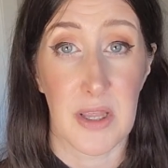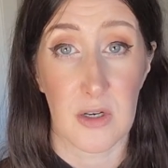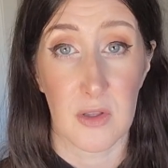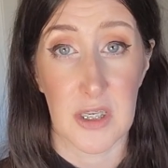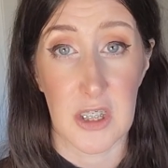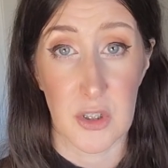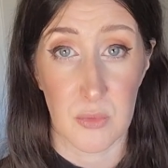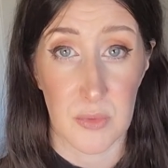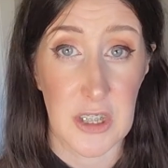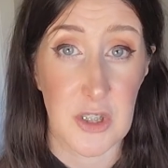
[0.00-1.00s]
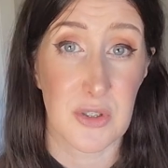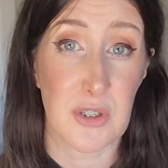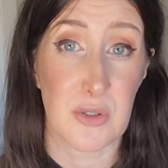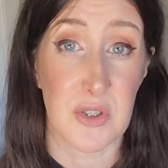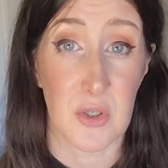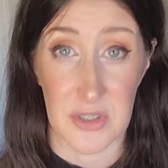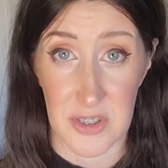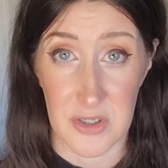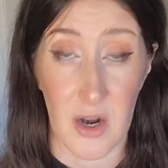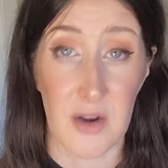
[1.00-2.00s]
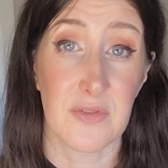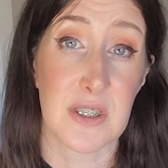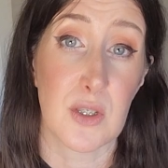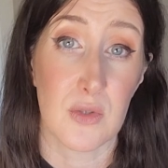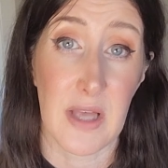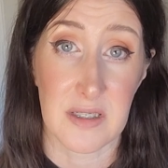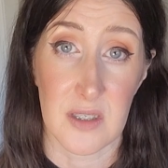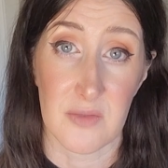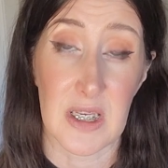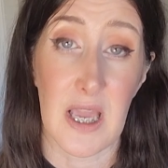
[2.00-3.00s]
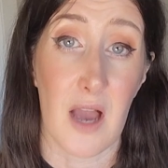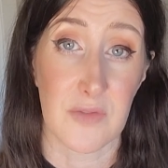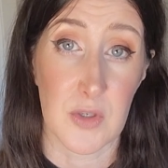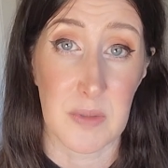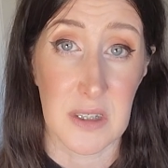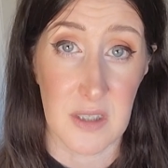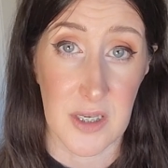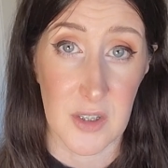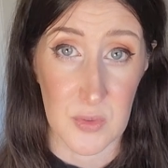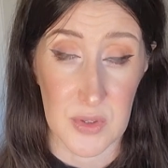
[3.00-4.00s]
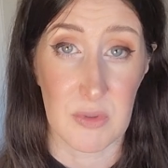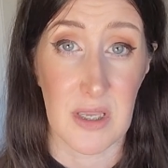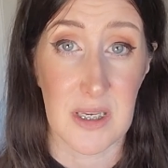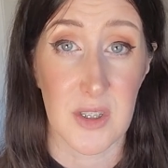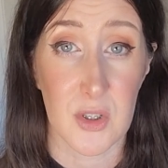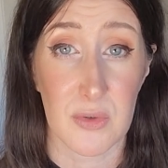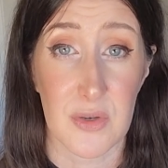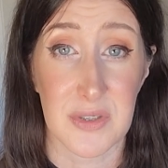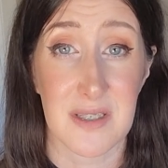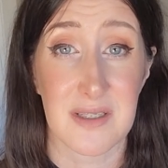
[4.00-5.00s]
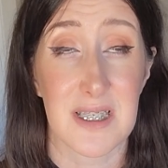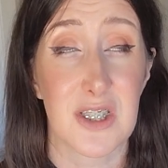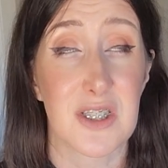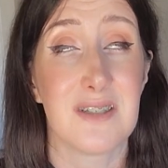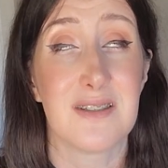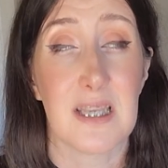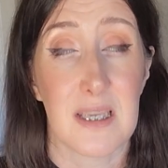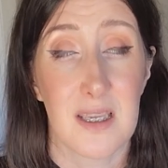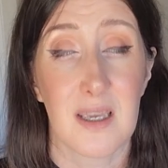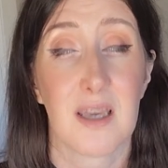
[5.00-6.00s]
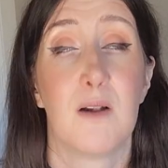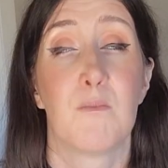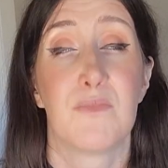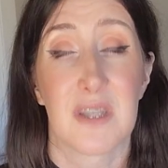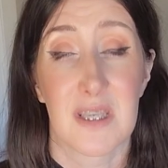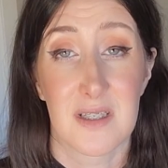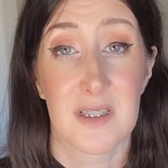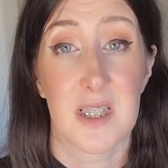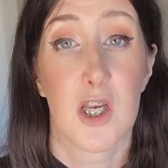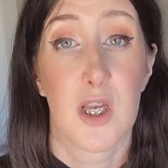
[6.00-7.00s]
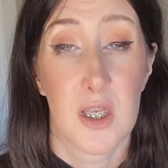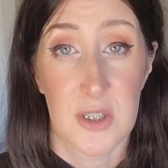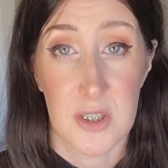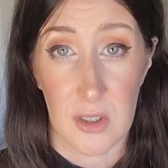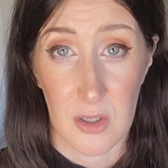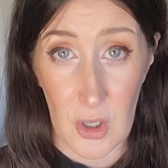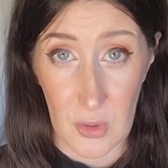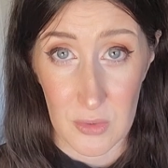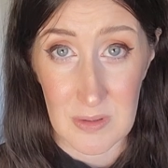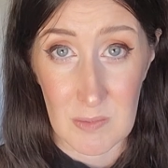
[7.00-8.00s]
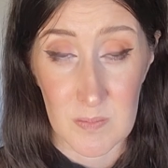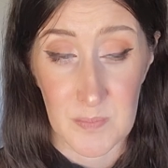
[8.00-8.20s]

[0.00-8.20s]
that are looking to reintroduce or start physical activity after being diagnosed with lichen sclerosis is to take things slow.